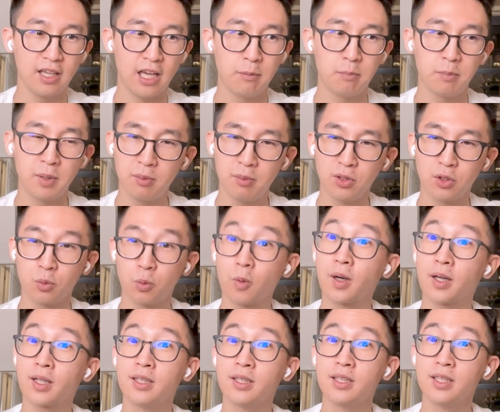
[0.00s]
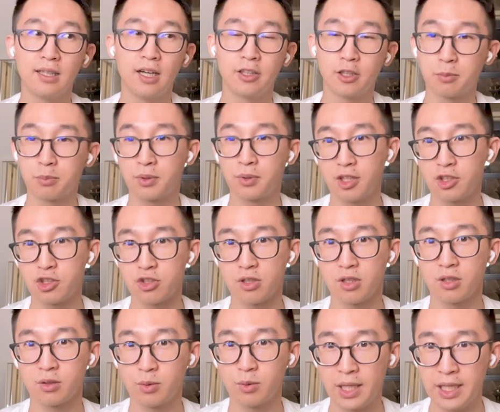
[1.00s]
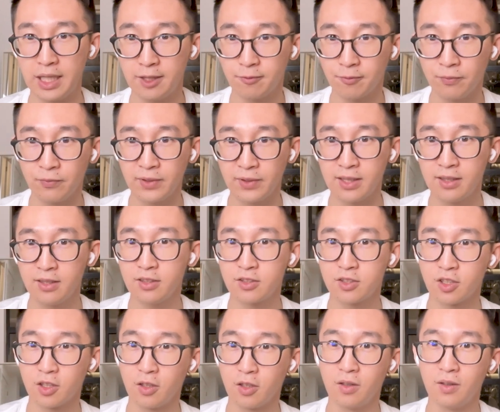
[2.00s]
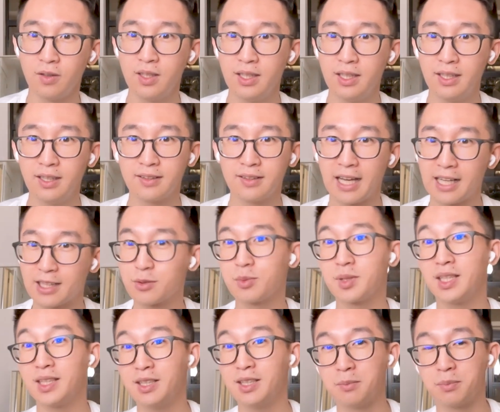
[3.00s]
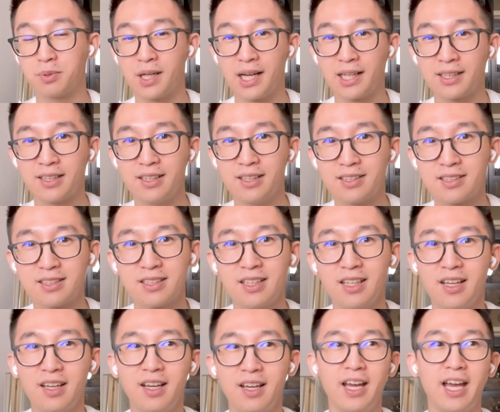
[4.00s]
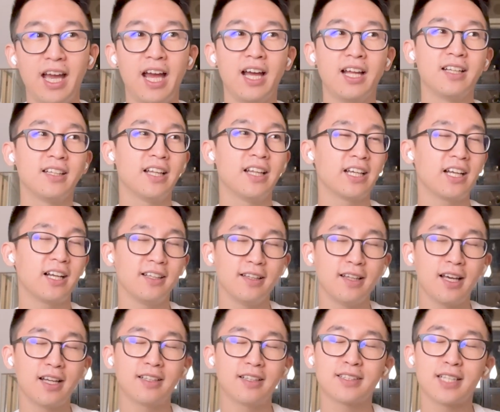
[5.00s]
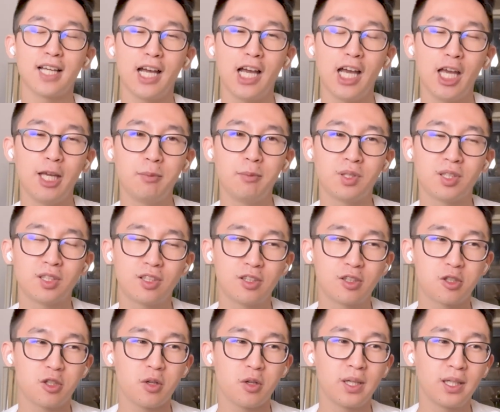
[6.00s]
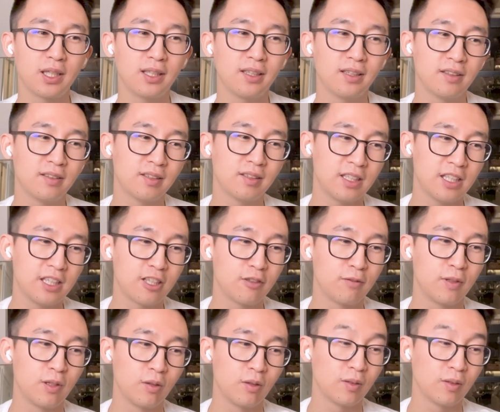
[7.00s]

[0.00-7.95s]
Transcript: be able to work under pressure, right? So that's what I didn't practice. And like a lot of times during the interview,